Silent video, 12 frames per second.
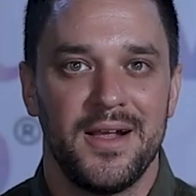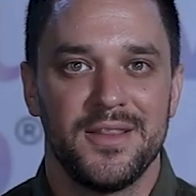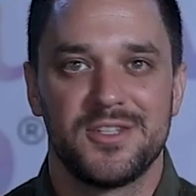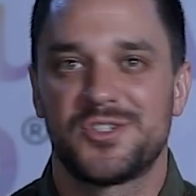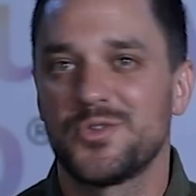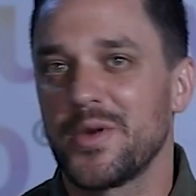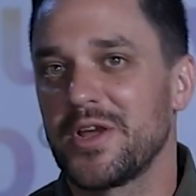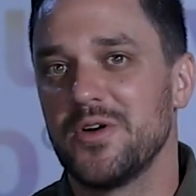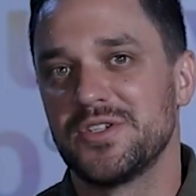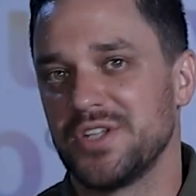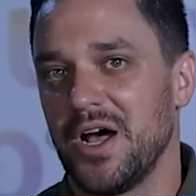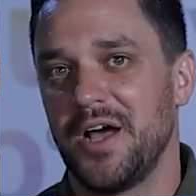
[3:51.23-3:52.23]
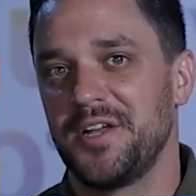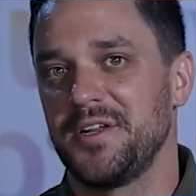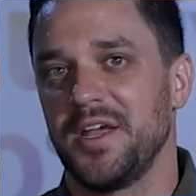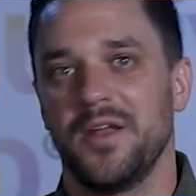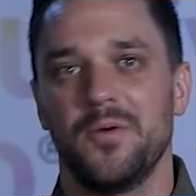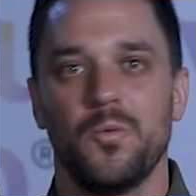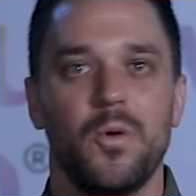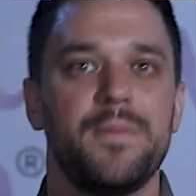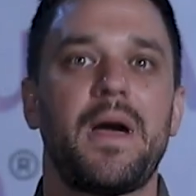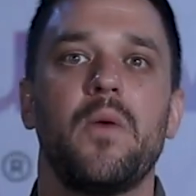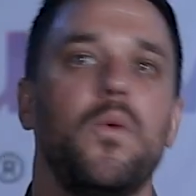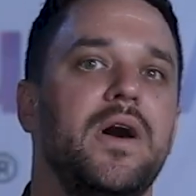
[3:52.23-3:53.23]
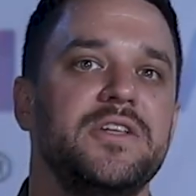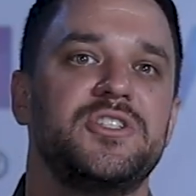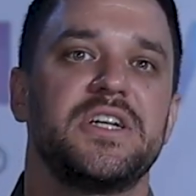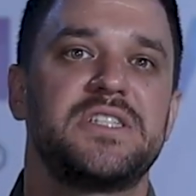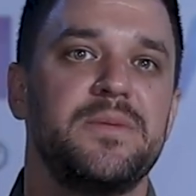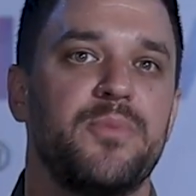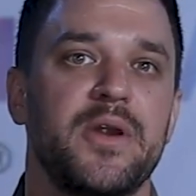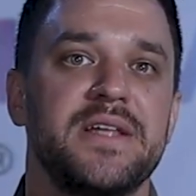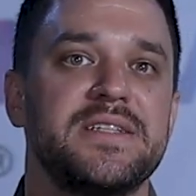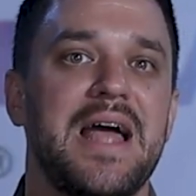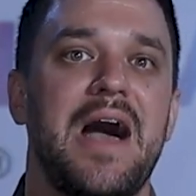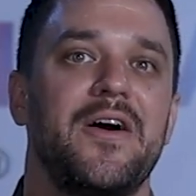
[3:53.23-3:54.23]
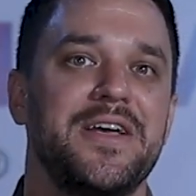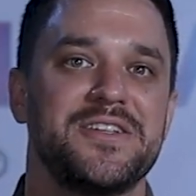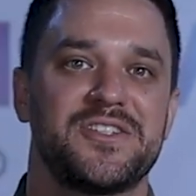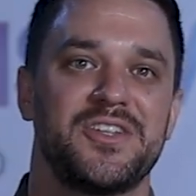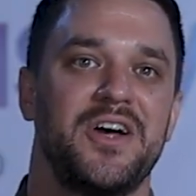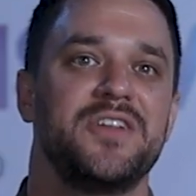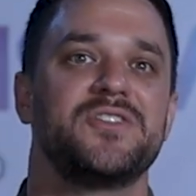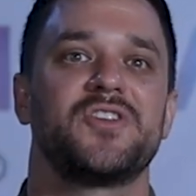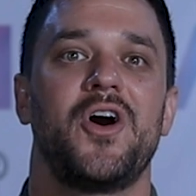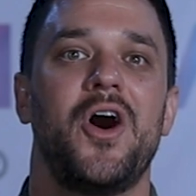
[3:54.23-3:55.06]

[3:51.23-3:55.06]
The story goes on, and one by one, Jesse brings out his sons,